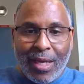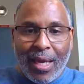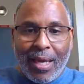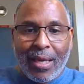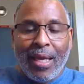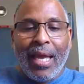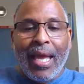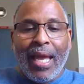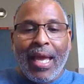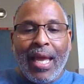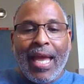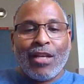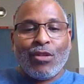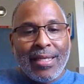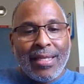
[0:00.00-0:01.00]
Okay,
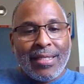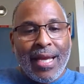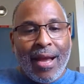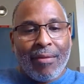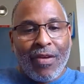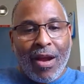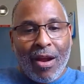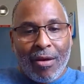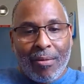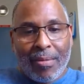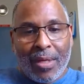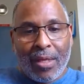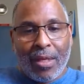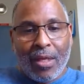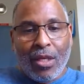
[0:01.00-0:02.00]
as we manage
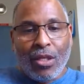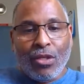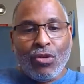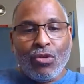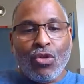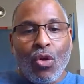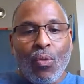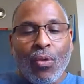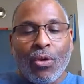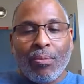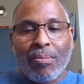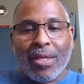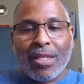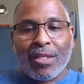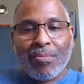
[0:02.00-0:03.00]
our environment,
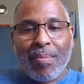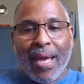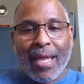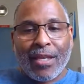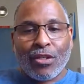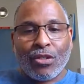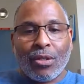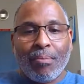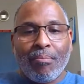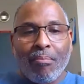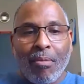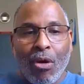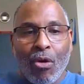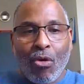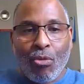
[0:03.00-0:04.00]
you don't want to
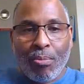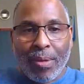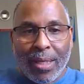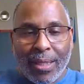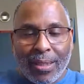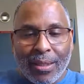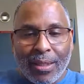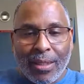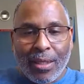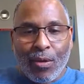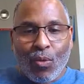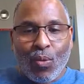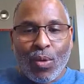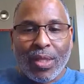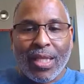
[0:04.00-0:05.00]
mismanage the moment
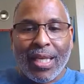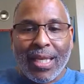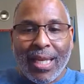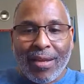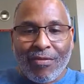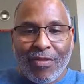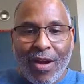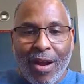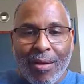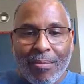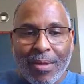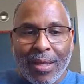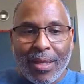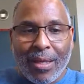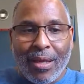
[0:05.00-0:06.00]
within the
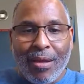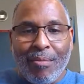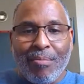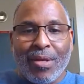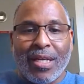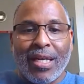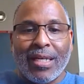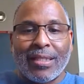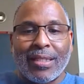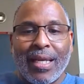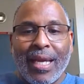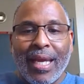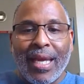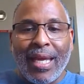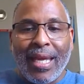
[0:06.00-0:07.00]
environment,
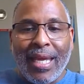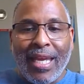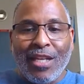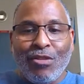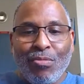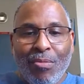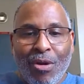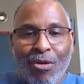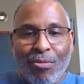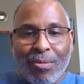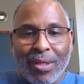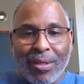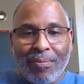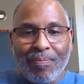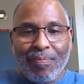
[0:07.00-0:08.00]
because each
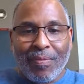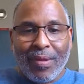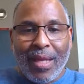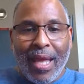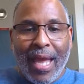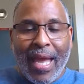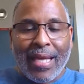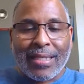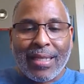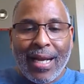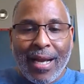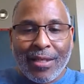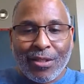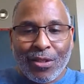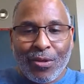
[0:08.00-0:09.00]
moment has
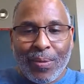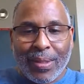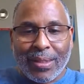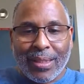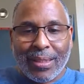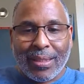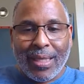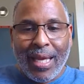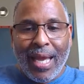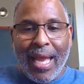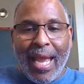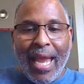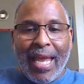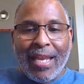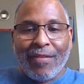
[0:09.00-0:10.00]
consequences.
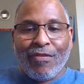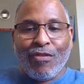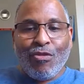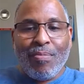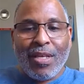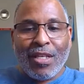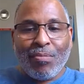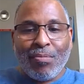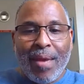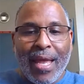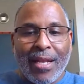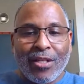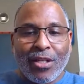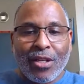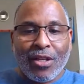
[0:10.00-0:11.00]
And if you
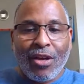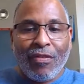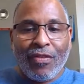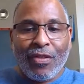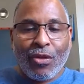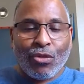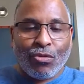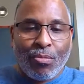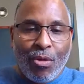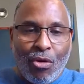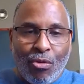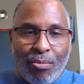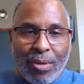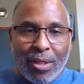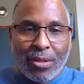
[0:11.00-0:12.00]
mismanage enough of those
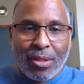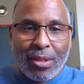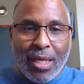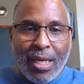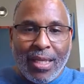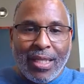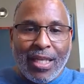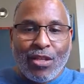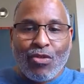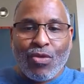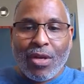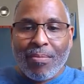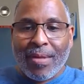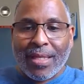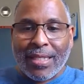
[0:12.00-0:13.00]
moments, then you can
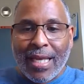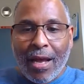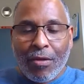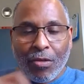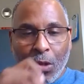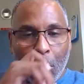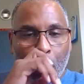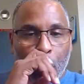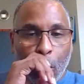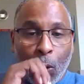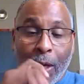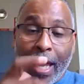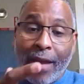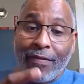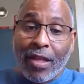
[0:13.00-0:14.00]
miss out. Those who
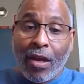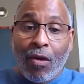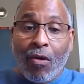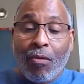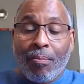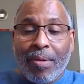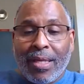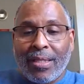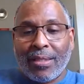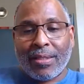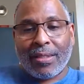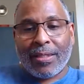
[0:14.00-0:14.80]
have their own business,